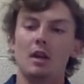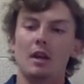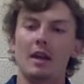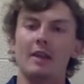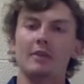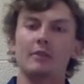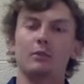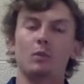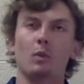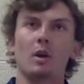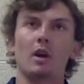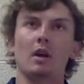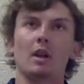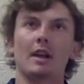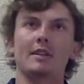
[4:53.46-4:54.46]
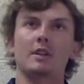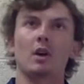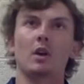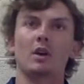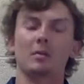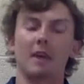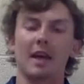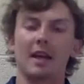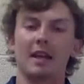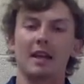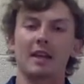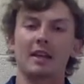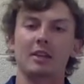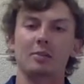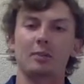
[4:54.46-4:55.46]
as well as going back
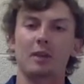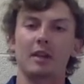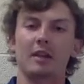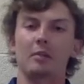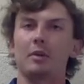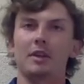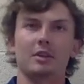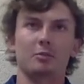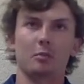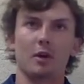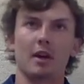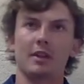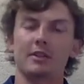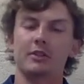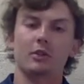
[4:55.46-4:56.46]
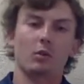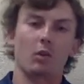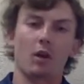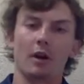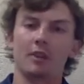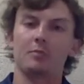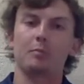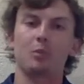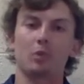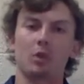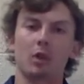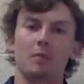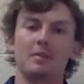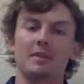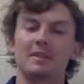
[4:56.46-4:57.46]
and explaining bench press, squats,
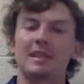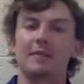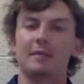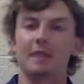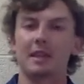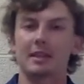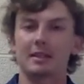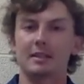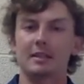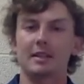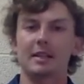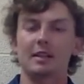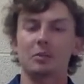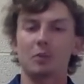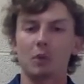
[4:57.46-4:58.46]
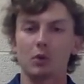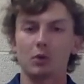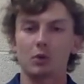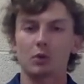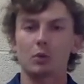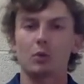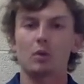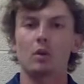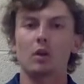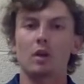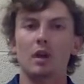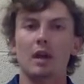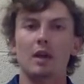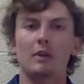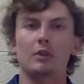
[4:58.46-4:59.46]
pull-ups, the same things that they did in middle school
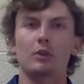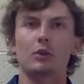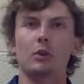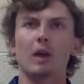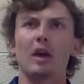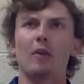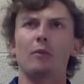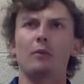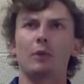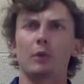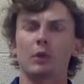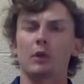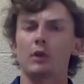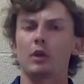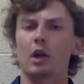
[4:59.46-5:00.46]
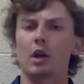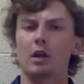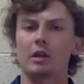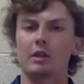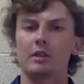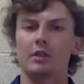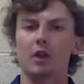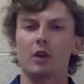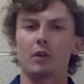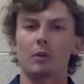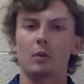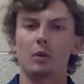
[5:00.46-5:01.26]
to help further their knowledge on the